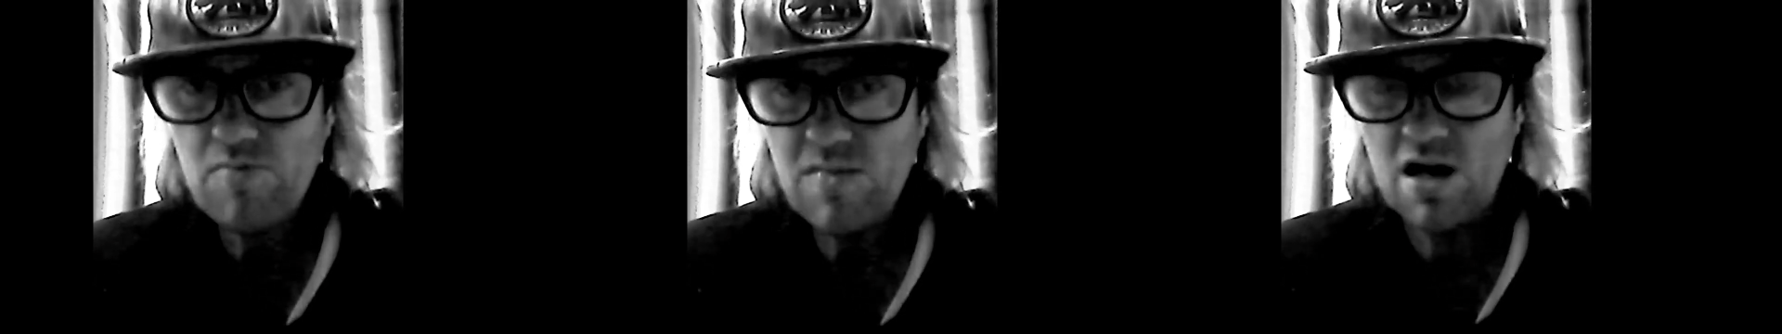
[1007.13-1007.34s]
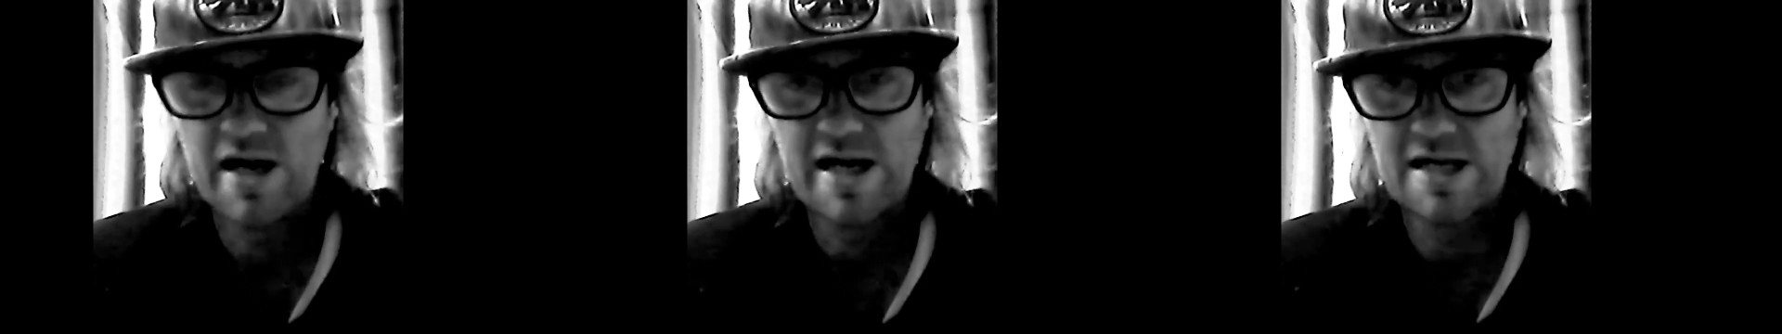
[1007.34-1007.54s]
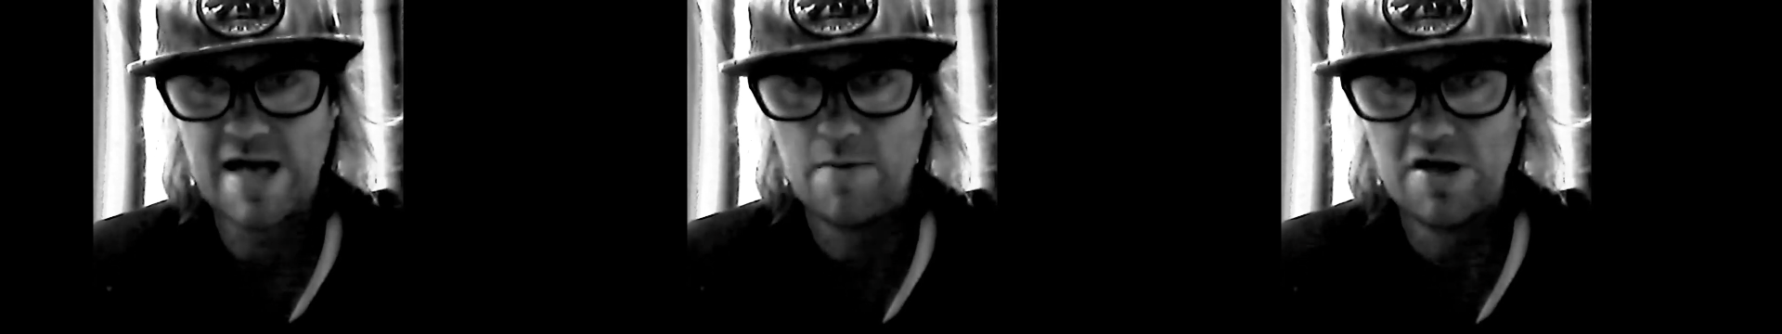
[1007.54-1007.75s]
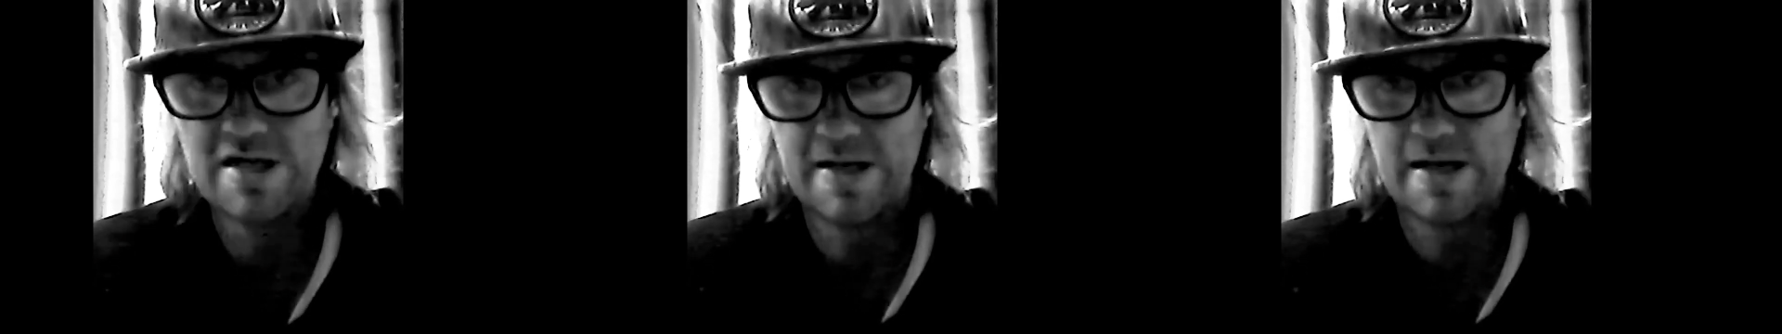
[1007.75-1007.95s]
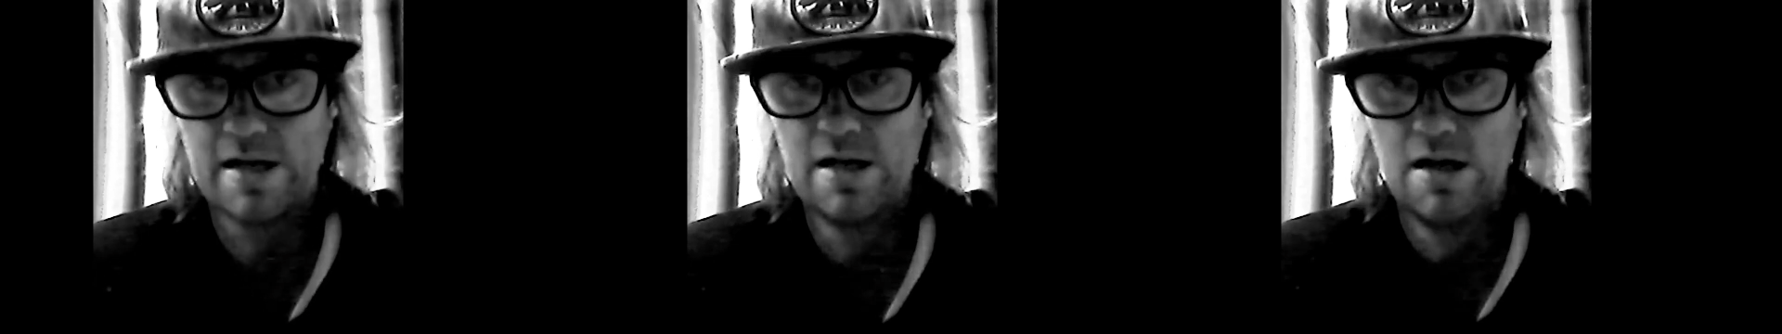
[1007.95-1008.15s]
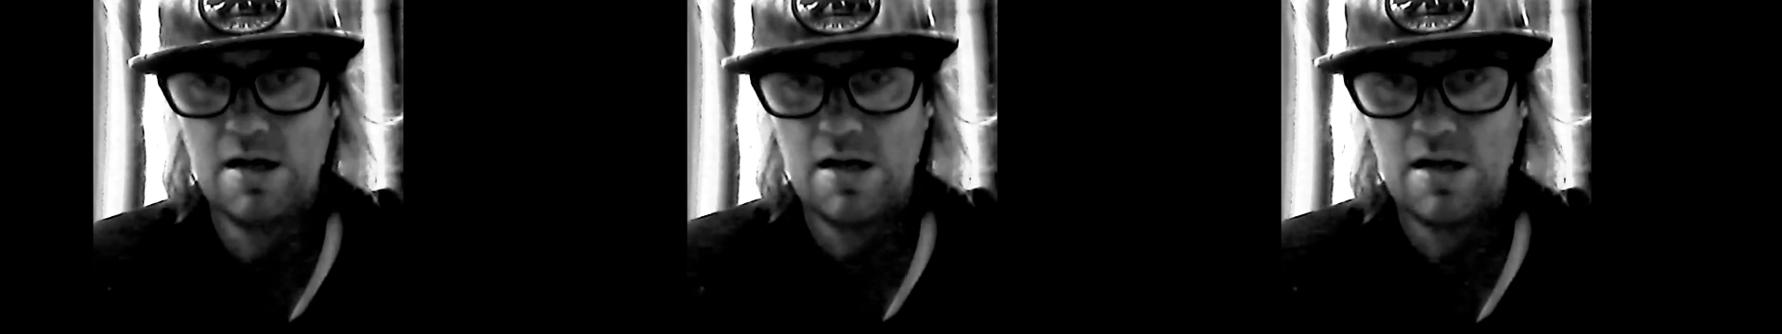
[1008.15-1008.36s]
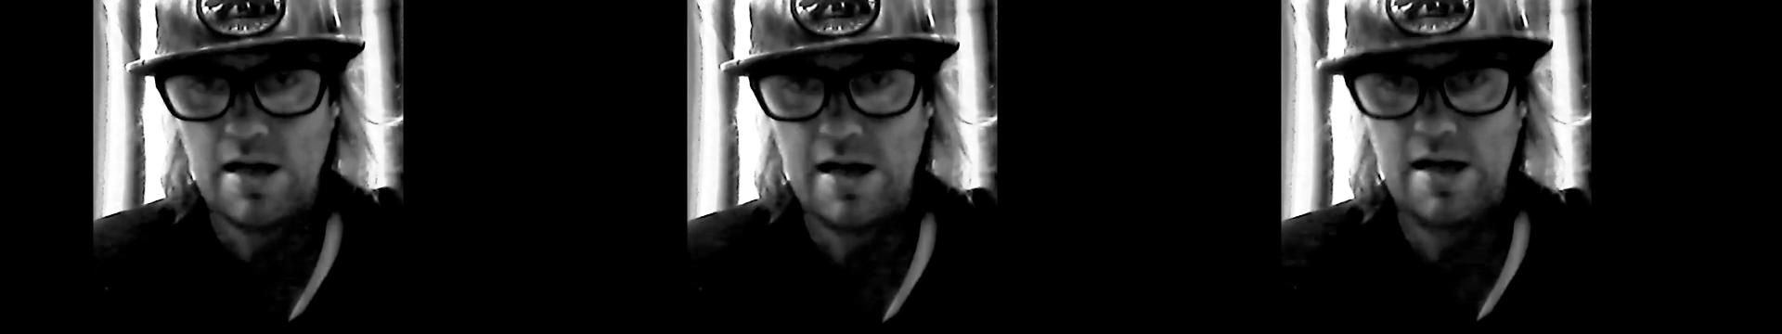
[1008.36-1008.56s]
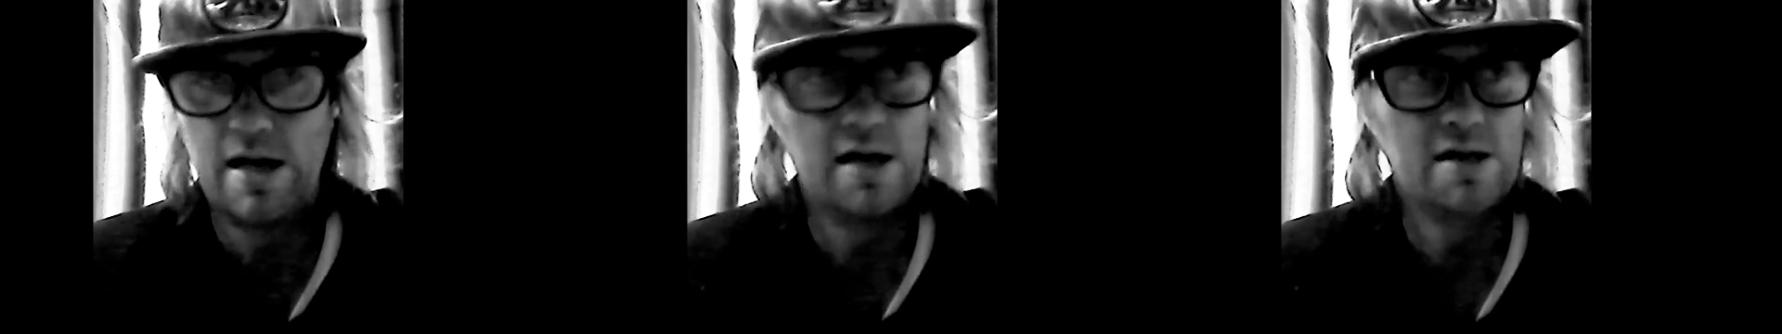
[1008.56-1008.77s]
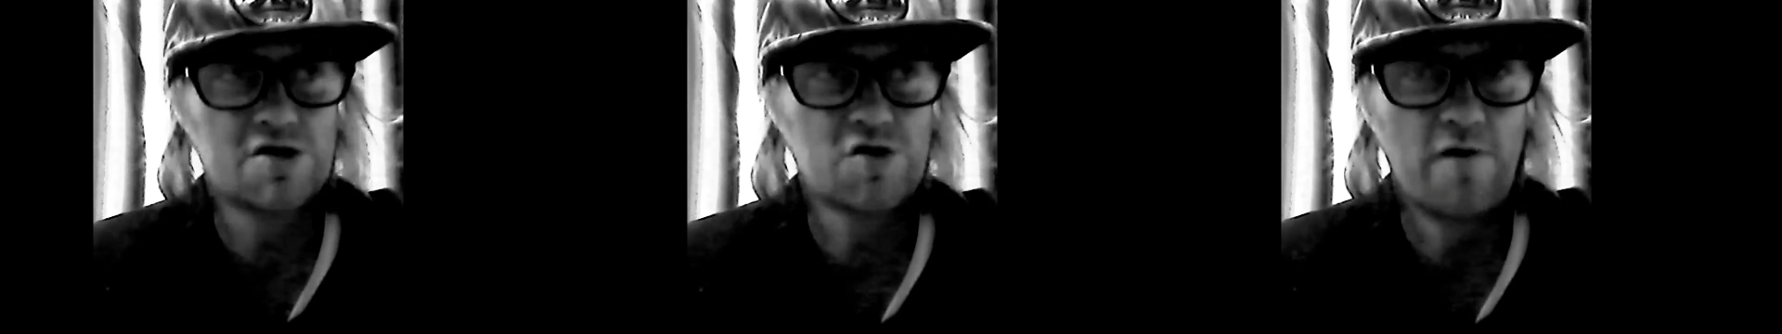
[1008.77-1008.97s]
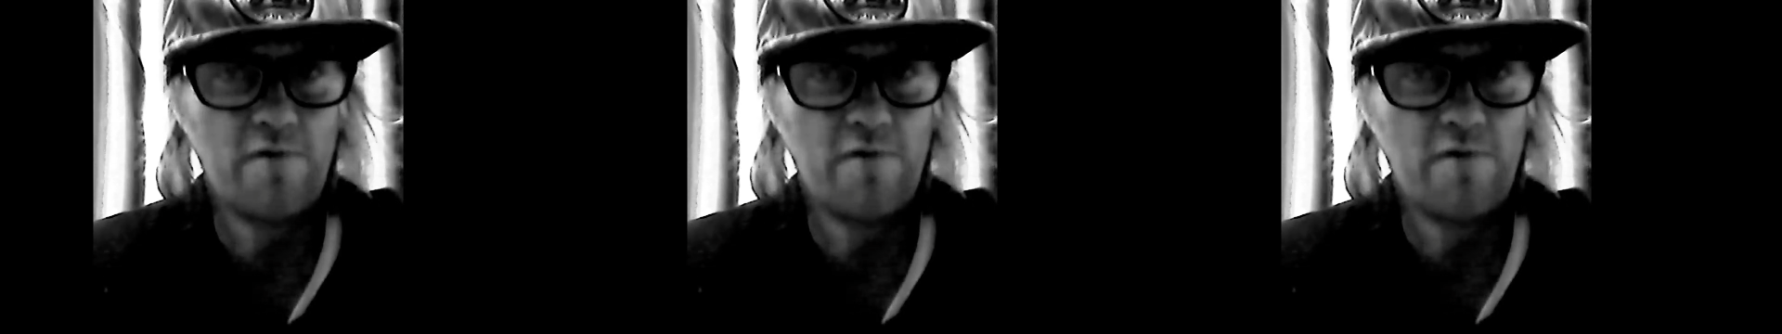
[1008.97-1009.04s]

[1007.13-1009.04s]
like it's animalistic in sort